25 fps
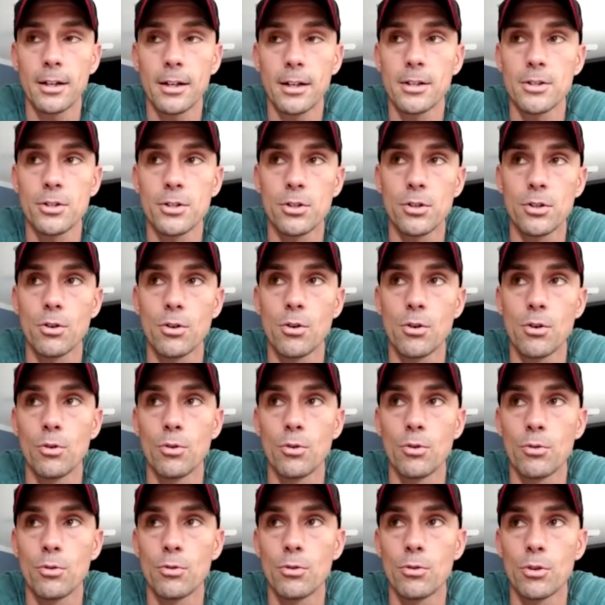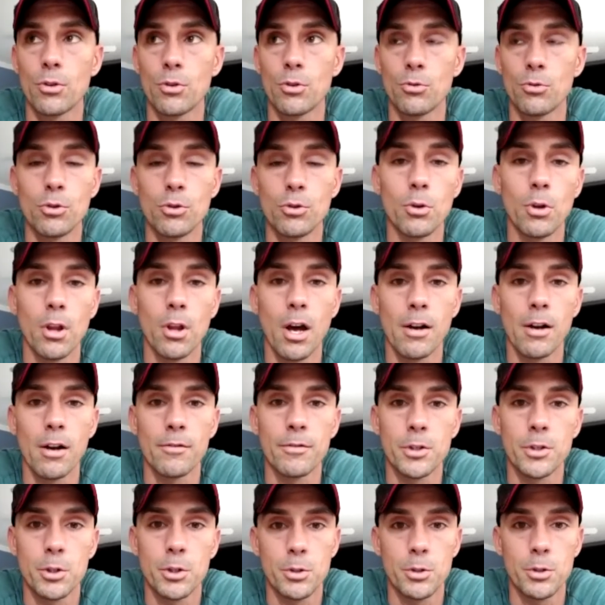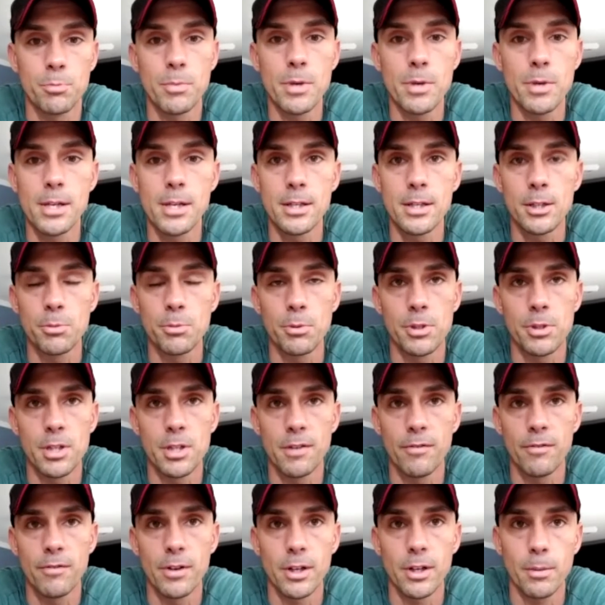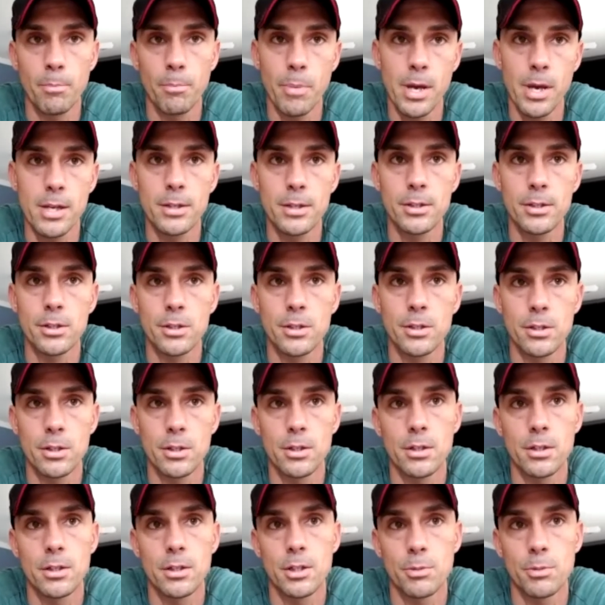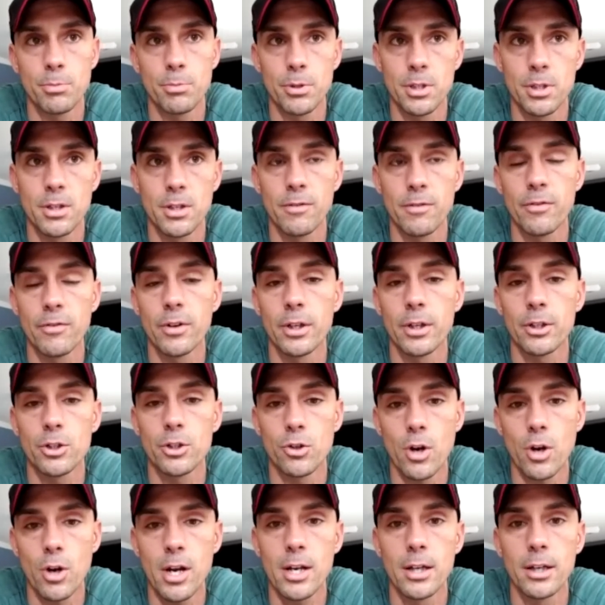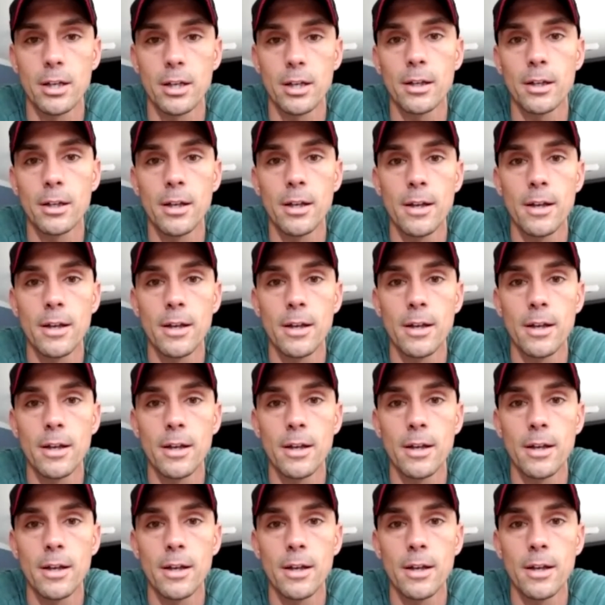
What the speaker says: So you do a lot of speed specific, pace specific training,